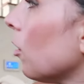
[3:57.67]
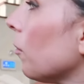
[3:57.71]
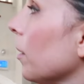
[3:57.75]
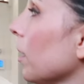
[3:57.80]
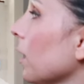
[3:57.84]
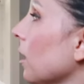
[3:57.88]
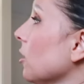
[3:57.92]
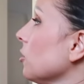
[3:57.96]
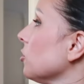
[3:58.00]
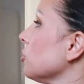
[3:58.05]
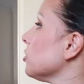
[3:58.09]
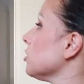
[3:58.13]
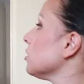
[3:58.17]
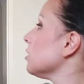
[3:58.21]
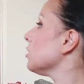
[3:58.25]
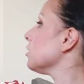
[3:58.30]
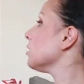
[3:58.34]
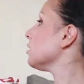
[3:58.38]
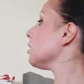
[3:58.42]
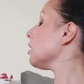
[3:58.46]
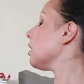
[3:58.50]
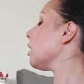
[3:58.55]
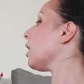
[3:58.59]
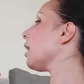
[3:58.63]
my gosh.
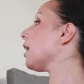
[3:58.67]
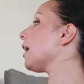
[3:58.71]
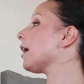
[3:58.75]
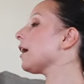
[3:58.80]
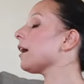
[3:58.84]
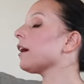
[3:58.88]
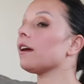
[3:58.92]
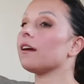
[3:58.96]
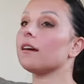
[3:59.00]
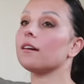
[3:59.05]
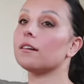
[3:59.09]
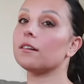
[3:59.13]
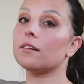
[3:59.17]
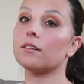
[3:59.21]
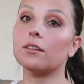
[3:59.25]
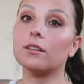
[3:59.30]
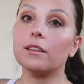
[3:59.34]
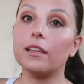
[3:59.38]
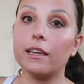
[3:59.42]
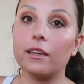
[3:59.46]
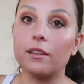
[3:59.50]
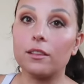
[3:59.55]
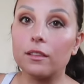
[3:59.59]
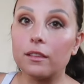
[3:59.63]
I
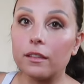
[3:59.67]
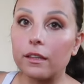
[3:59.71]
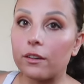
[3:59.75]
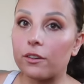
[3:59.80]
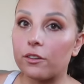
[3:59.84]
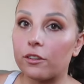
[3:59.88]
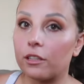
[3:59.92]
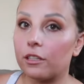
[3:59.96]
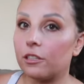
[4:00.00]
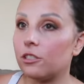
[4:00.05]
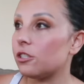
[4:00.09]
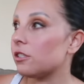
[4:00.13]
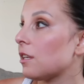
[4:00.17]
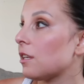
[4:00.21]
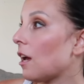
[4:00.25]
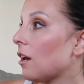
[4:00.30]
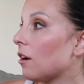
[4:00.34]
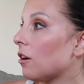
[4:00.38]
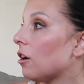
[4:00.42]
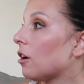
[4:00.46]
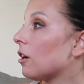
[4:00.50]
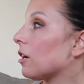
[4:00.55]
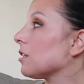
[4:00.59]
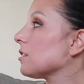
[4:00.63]
like literally had
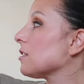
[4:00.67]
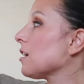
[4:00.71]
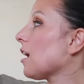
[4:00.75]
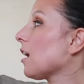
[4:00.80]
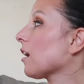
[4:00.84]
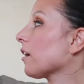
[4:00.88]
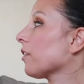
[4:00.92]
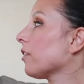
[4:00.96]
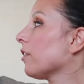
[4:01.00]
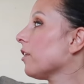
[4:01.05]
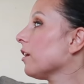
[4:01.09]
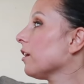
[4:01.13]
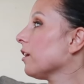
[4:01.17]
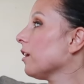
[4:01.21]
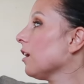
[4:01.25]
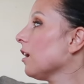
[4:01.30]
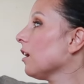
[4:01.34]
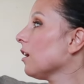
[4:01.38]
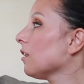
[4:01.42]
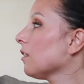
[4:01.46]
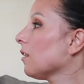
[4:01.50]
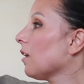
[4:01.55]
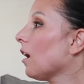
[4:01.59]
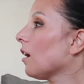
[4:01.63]
a heart attack
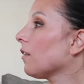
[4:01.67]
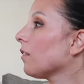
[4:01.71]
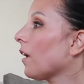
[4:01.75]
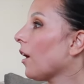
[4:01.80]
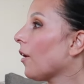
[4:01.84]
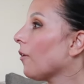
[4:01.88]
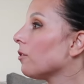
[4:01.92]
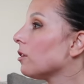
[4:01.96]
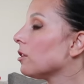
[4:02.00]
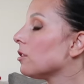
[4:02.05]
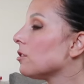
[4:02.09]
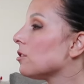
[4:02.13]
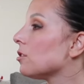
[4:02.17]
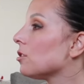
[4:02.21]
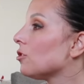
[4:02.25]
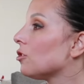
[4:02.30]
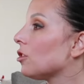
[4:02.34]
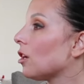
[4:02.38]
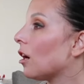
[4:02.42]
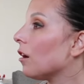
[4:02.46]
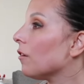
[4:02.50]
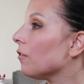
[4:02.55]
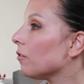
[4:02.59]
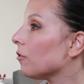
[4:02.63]
thinking that that was
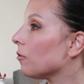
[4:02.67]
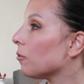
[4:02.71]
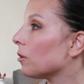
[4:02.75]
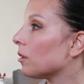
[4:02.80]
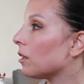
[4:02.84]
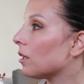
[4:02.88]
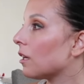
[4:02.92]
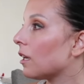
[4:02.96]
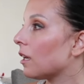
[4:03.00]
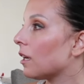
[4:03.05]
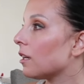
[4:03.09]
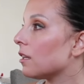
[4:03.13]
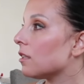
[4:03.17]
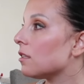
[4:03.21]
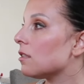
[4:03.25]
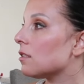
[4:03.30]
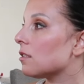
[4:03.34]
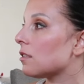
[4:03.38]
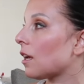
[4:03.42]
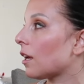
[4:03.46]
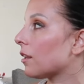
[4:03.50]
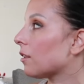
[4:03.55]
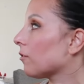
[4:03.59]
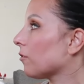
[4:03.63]
Jeff with the
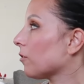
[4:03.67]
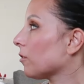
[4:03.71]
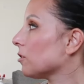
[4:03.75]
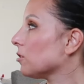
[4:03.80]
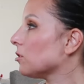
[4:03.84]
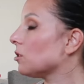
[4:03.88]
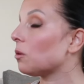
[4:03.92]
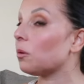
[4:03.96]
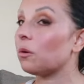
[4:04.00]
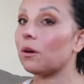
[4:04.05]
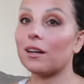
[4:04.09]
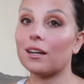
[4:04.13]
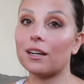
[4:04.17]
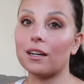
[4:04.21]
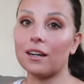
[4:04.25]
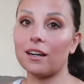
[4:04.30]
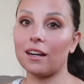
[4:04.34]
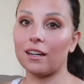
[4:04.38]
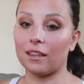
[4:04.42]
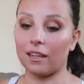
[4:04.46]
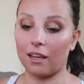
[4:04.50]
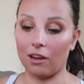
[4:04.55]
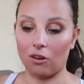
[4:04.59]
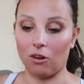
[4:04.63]
kids at the front door
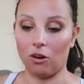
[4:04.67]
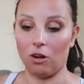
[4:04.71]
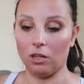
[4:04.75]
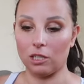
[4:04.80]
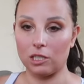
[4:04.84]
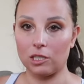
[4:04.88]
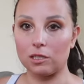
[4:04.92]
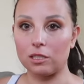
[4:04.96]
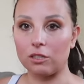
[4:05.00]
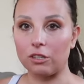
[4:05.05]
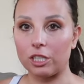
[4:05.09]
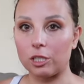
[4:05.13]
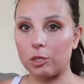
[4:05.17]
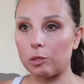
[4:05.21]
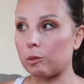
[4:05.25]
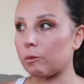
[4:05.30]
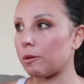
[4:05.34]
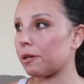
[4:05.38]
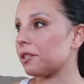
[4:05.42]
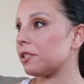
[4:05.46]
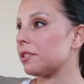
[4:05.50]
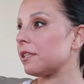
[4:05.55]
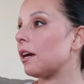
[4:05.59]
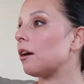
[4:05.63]
and like all his Christmas
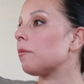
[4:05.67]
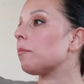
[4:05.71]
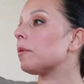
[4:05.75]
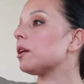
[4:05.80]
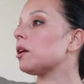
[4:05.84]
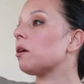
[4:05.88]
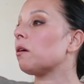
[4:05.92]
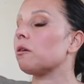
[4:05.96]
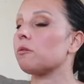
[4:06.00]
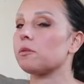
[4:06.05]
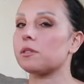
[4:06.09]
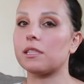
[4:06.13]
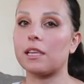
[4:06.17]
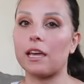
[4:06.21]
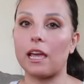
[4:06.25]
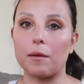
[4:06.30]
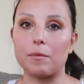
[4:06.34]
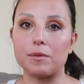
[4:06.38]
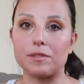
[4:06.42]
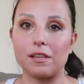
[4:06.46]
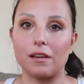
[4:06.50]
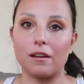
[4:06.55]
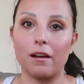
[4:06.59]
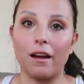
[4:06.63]
presents out, but no, it was the
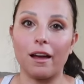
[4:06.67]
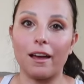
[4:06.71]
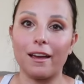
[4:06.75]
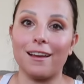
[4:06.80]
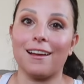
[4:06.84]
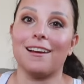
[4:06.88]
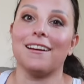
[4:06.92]
Amazon guy.